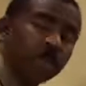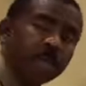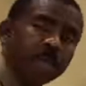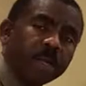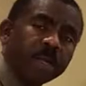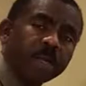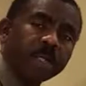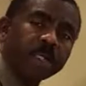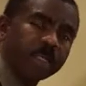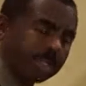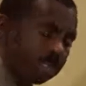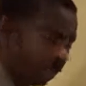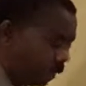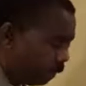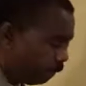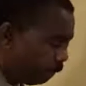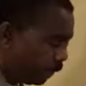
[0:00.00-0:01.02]
squared
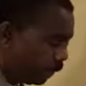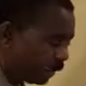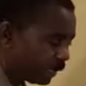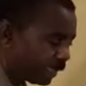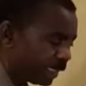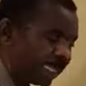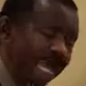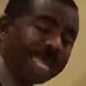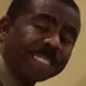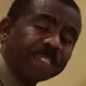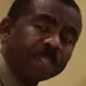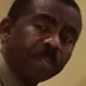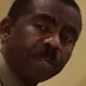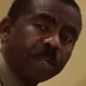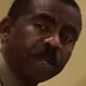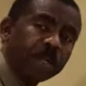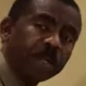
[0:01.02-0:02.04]
plus that
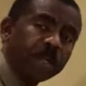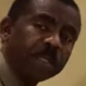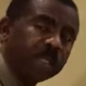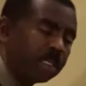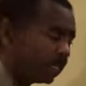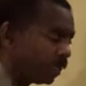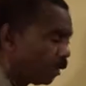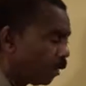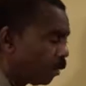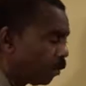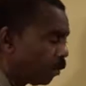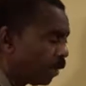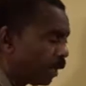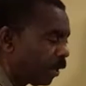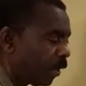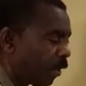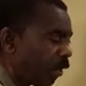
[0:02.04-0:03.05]
squared
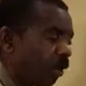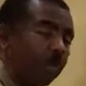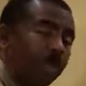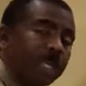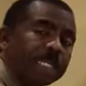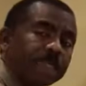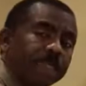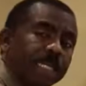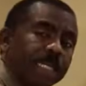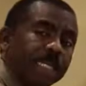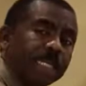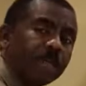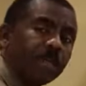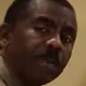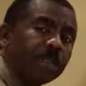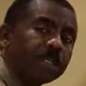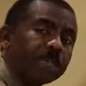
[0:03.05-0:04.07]
will always be
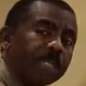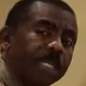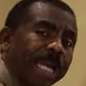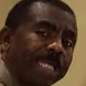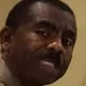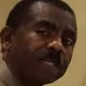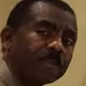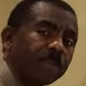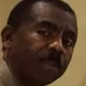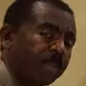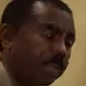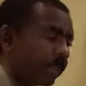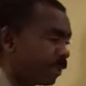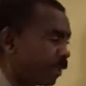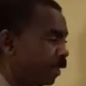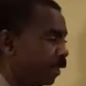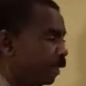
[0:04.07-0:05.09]
equal to that
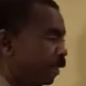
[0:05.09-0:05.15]
squared.